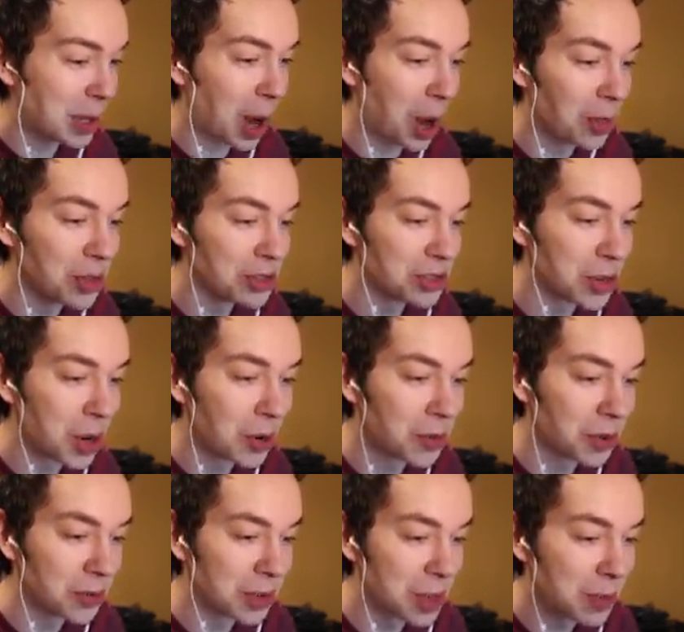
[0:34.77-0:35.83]
been on the
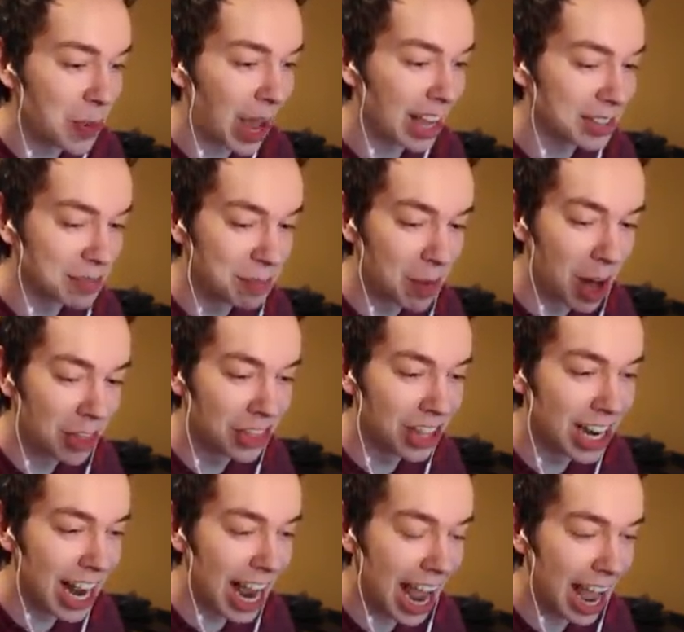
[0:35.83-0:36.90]
server for the past month and
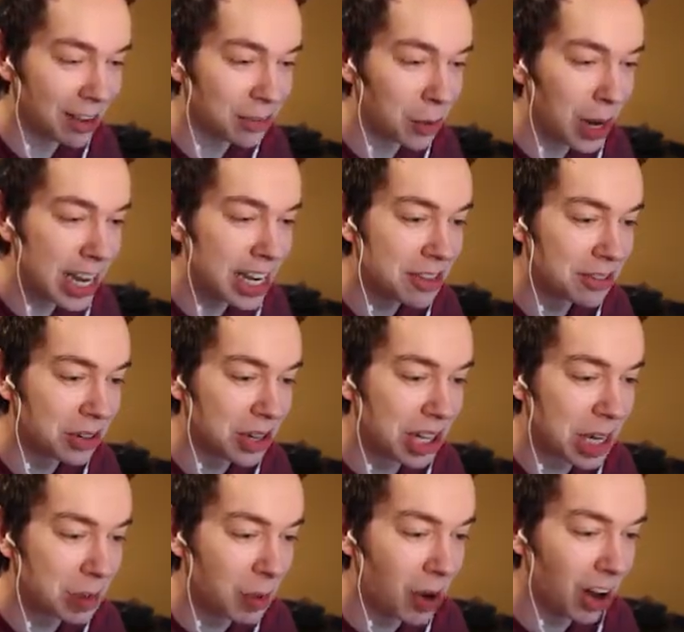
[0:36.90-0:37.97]
a half waiting for you to
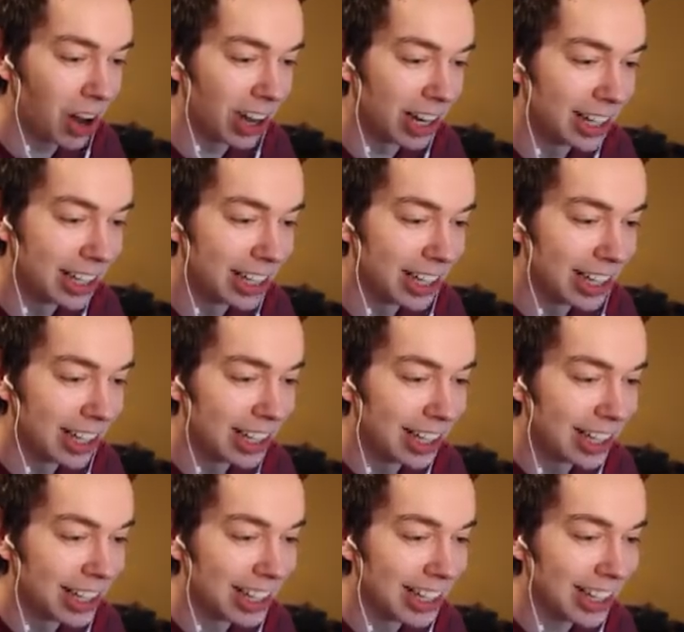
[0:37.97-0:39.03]
come Wait, on. I've just been
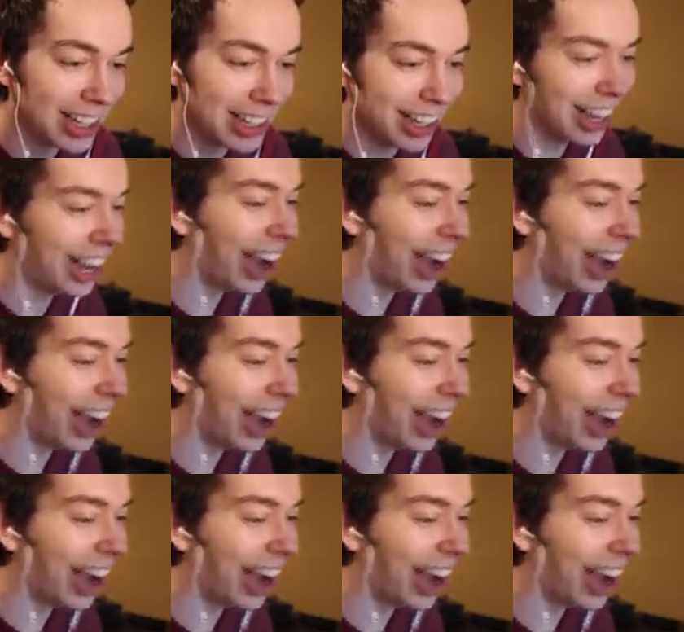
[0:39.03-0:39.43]
sitting here waiting.